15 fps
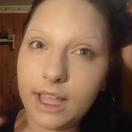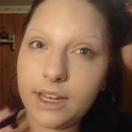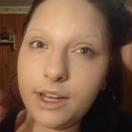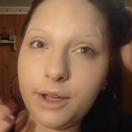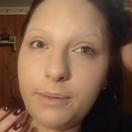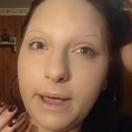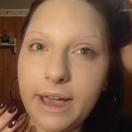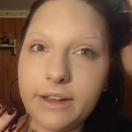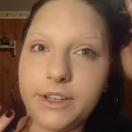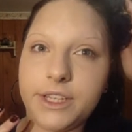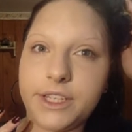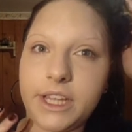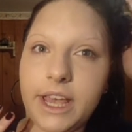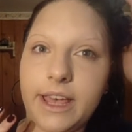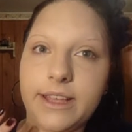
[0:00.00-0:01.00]
no
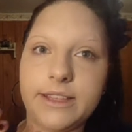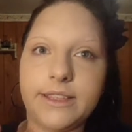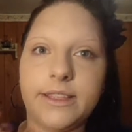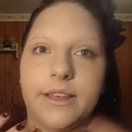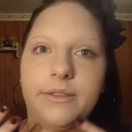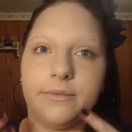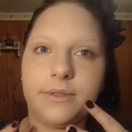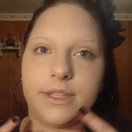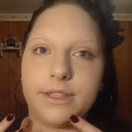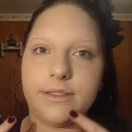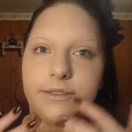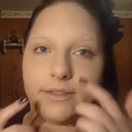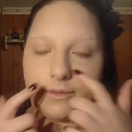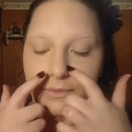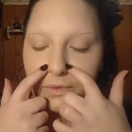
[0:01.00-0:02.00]
powders yet, so I'm just
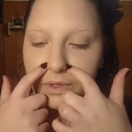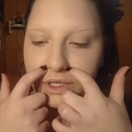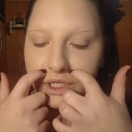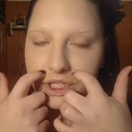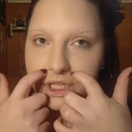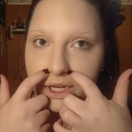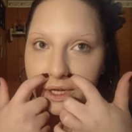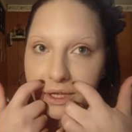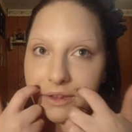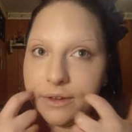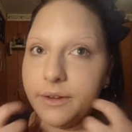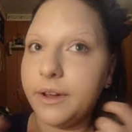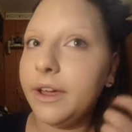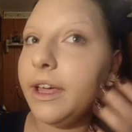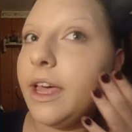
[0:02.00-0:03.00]
wanting to show you.